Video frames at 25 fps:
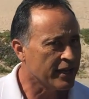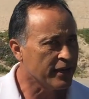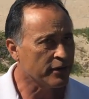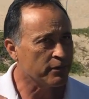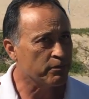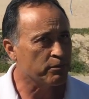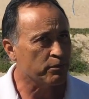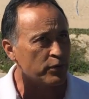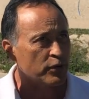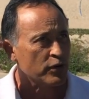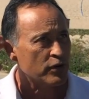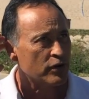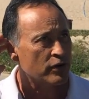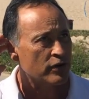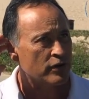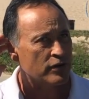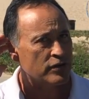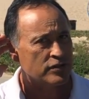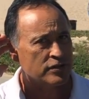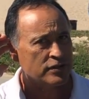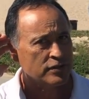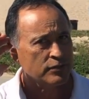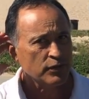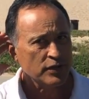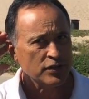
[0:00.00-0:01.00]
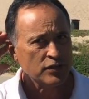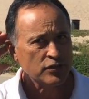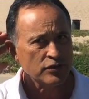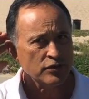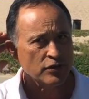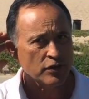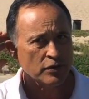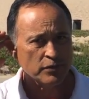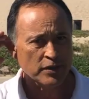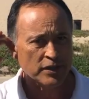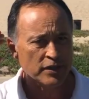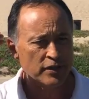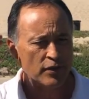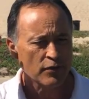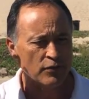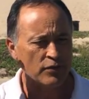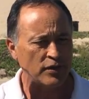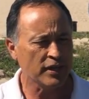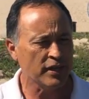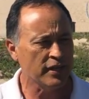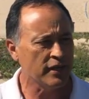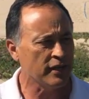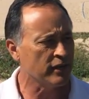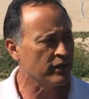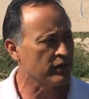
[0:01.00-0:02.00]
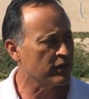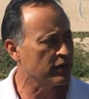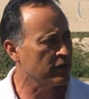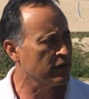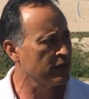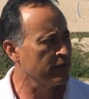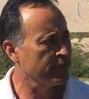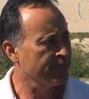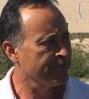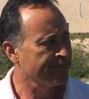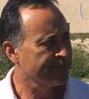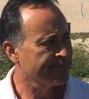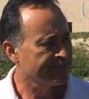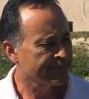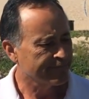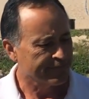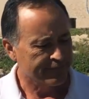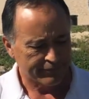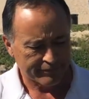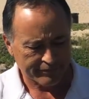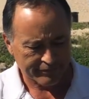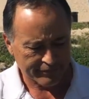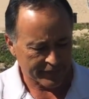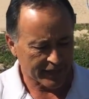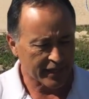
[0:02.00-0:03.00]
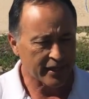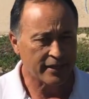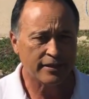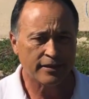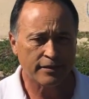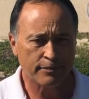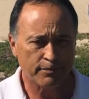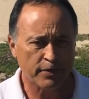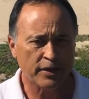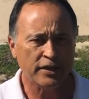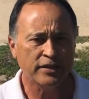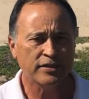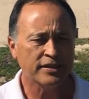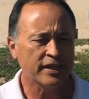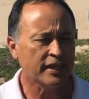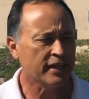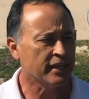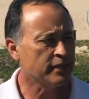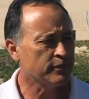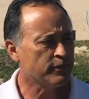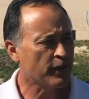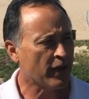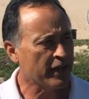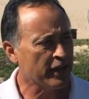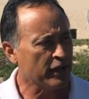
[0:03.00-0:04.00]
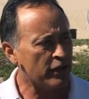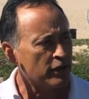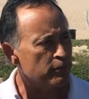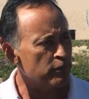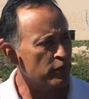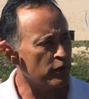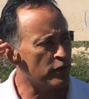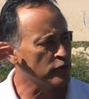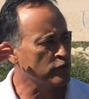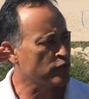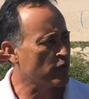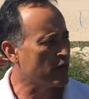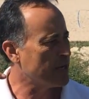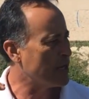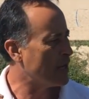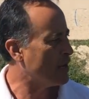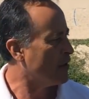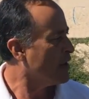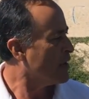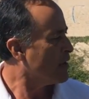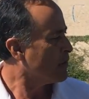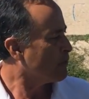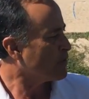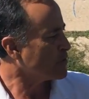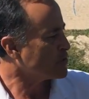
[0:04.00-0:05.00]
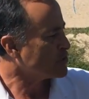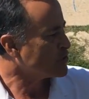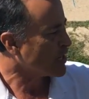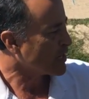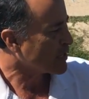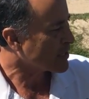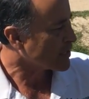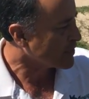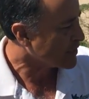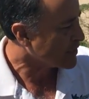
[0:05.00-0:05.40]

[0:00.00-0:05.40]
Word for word: hear birds, which you normally don't hear in the big cities, but I hear birds right now. But check,